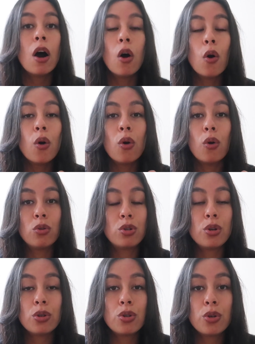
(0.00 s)
or
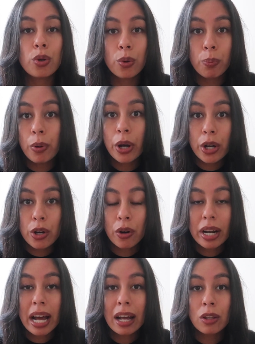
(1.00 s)
to put in your
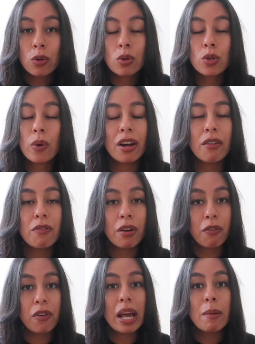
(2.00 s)
candles, if the
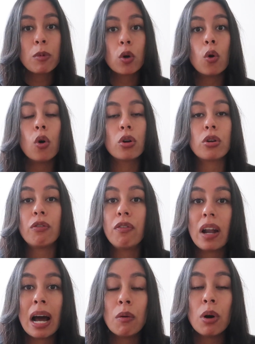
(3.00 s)
flame caught on your
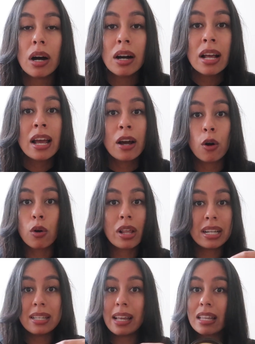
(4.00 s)
flower or the
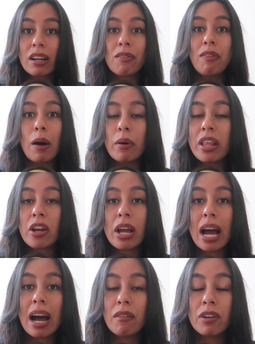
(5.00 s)
aesthetic flower that you
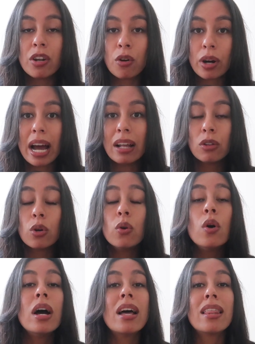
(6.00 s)
have in your
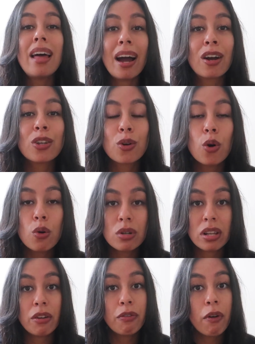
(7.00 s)
candle, that could
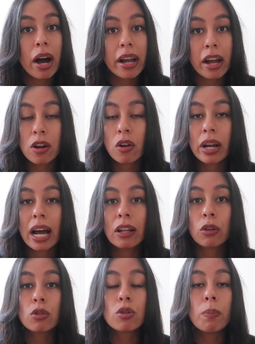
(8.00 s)
cause a fire in your
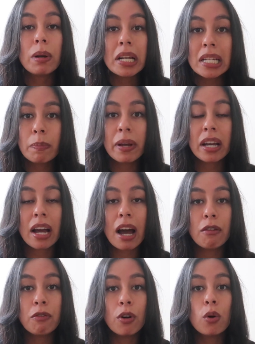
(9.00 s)
candle. So please be
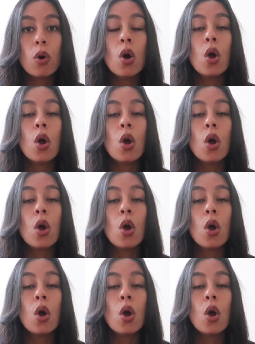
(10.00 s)
careful